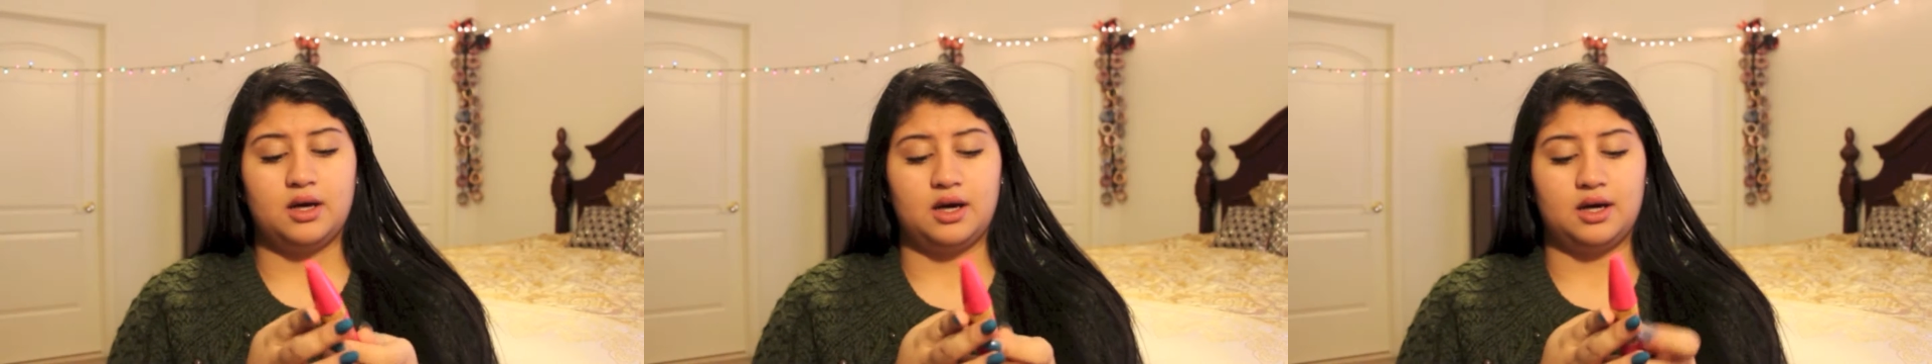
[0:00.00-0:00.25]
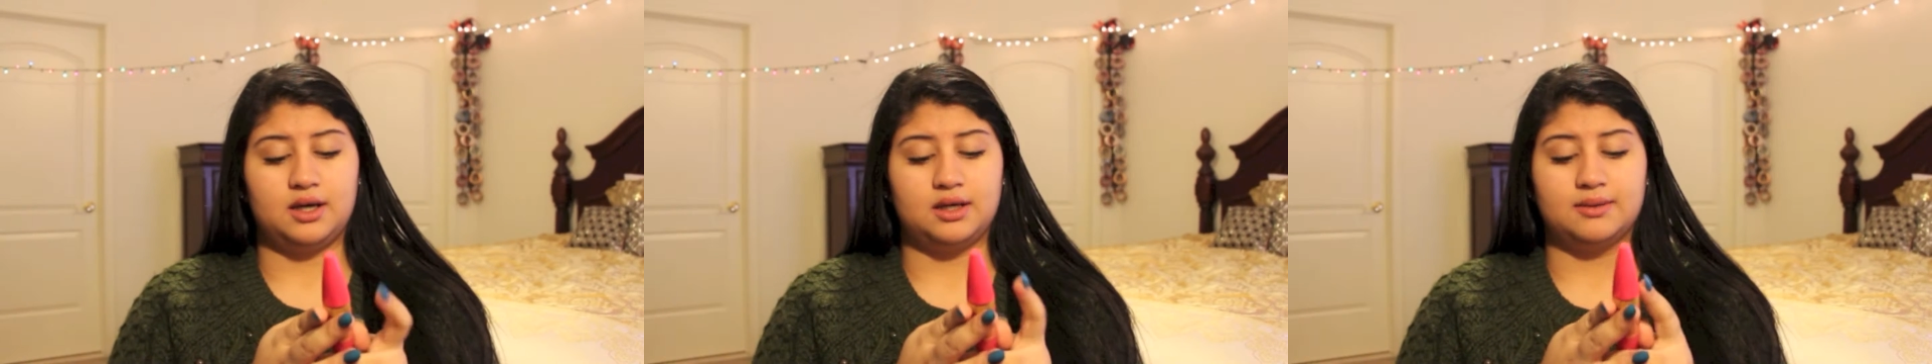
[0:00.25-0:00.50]

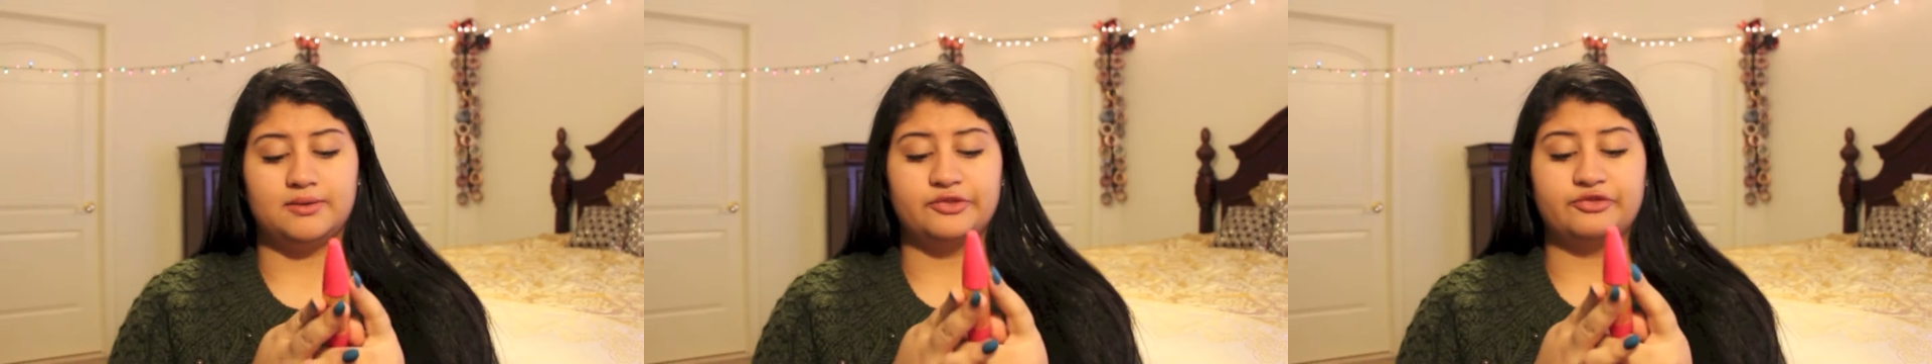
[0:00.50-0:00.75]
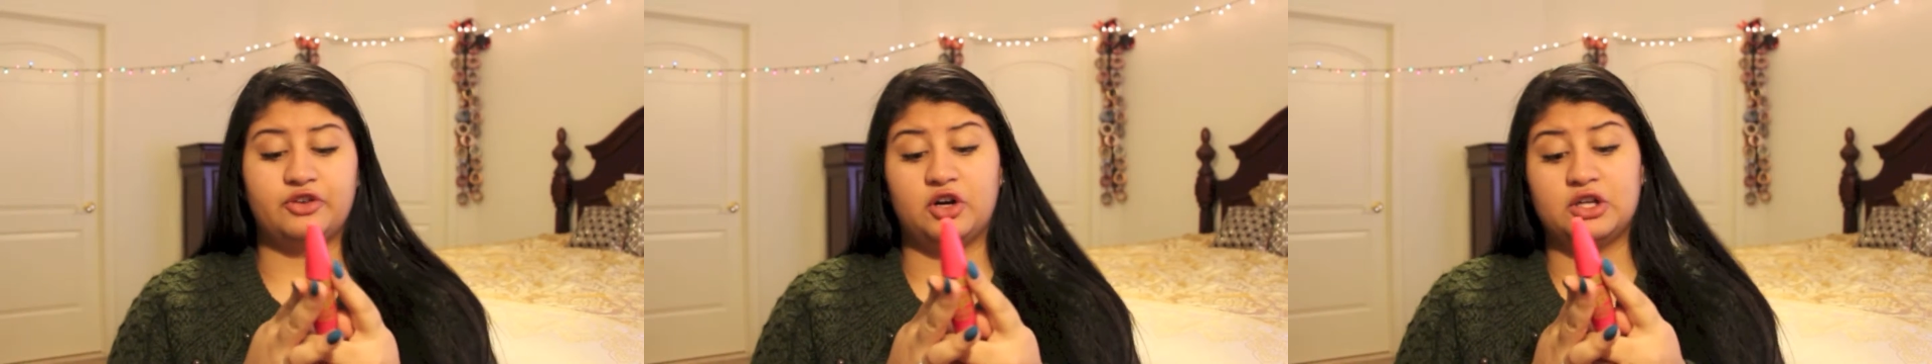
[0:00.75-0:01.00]
um,
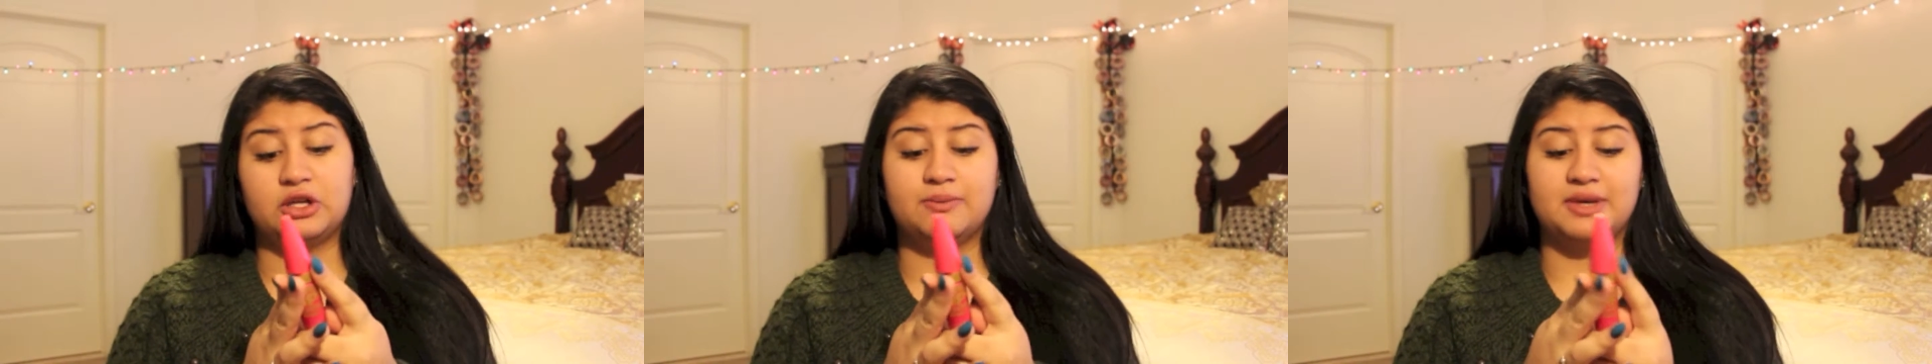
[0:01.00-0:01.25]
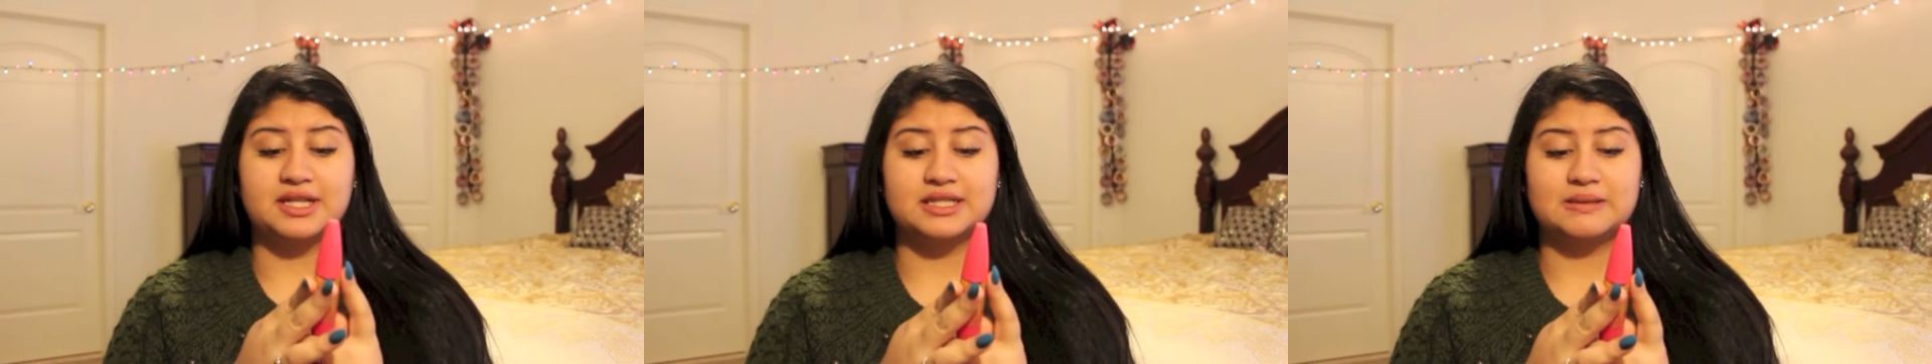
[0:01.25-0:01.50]

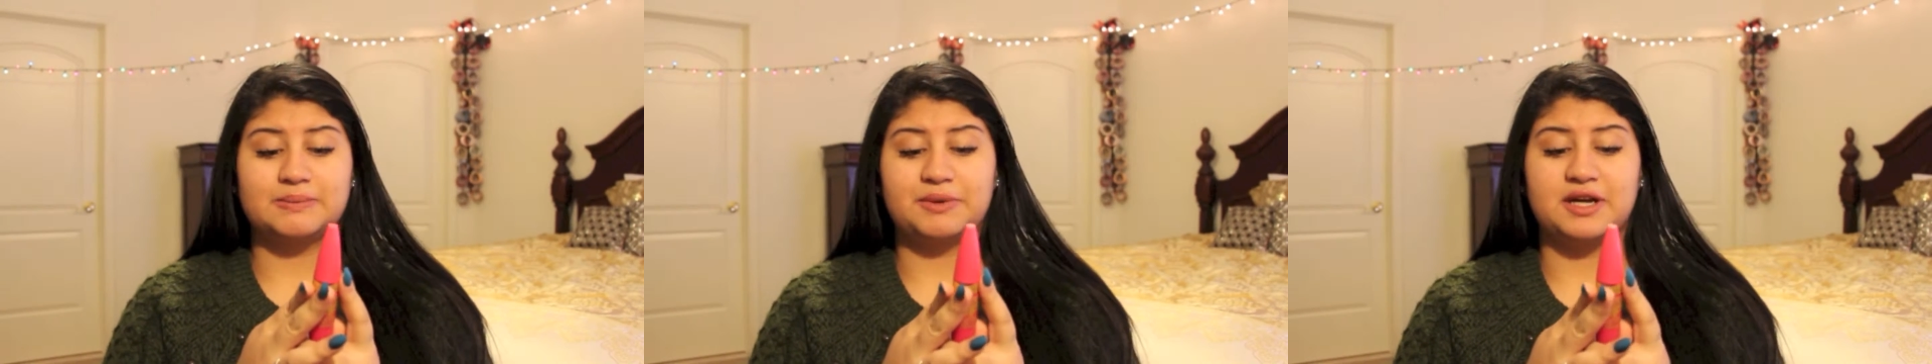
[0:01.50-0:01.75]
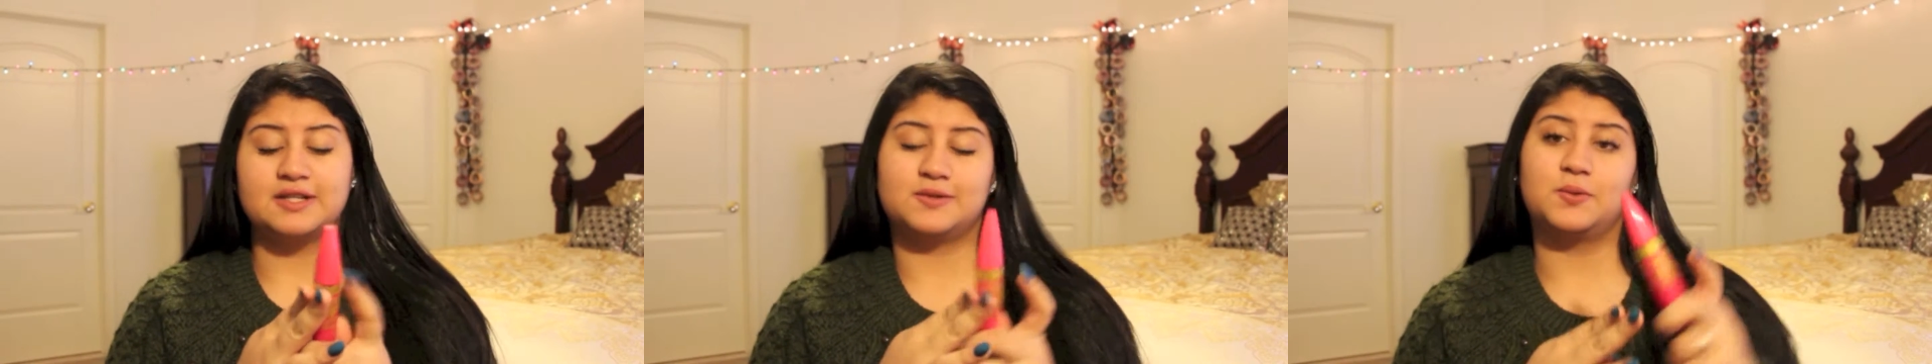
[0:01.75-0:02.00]
Volume
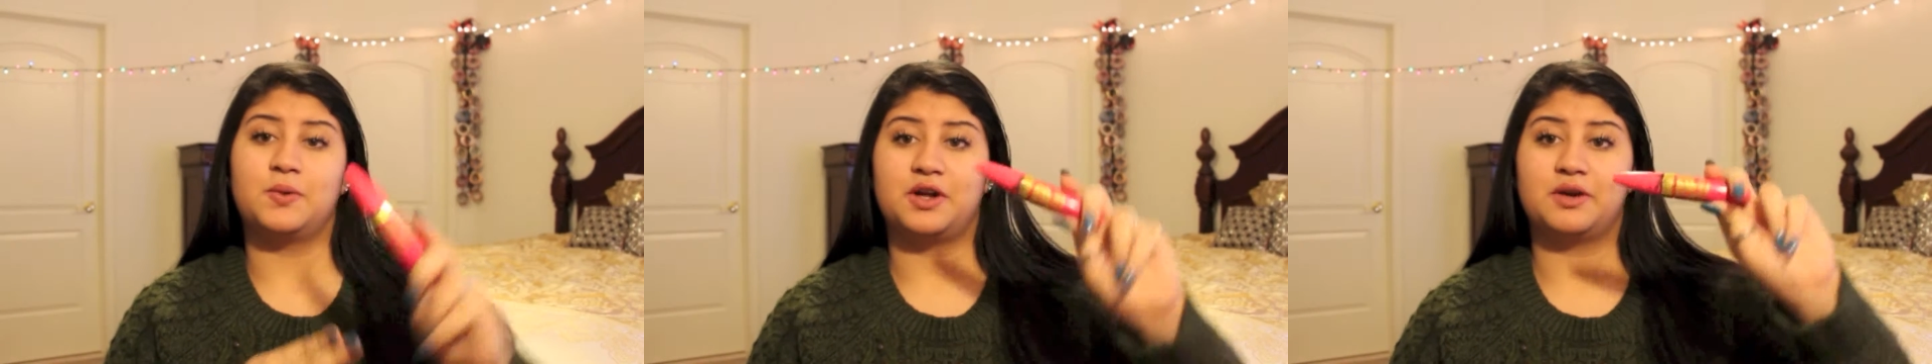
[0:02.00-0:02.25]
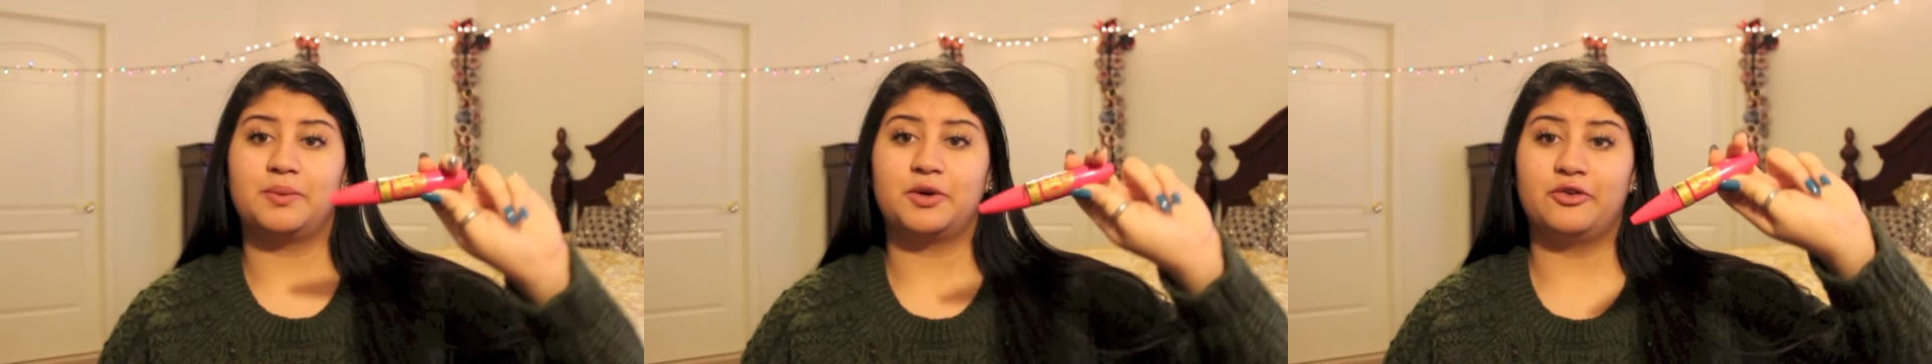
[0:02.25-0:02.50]
Express
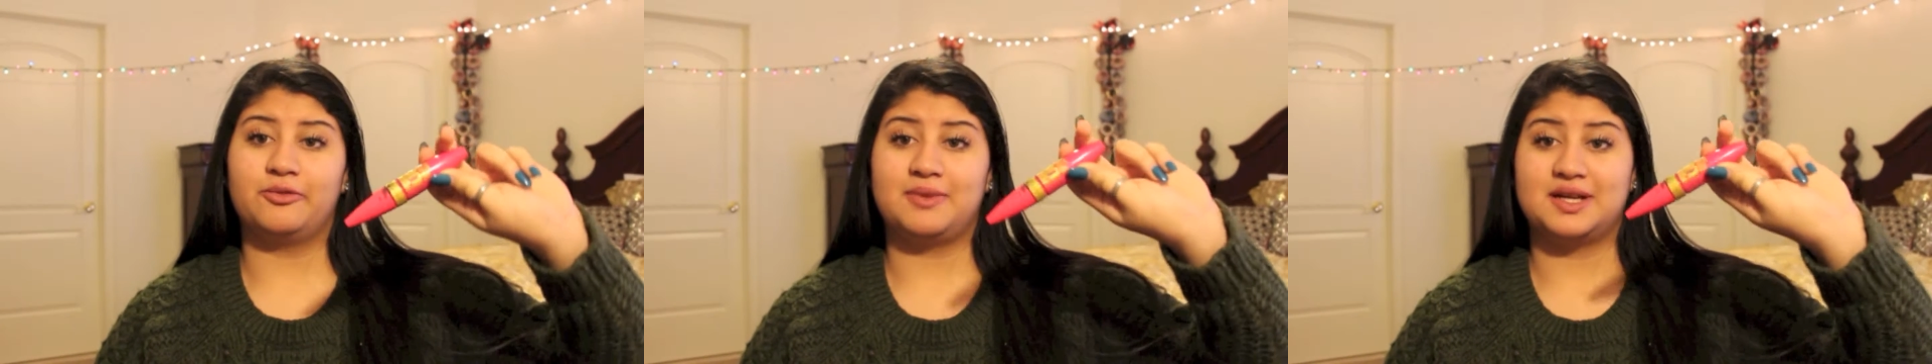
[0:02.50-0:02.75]
Waterproof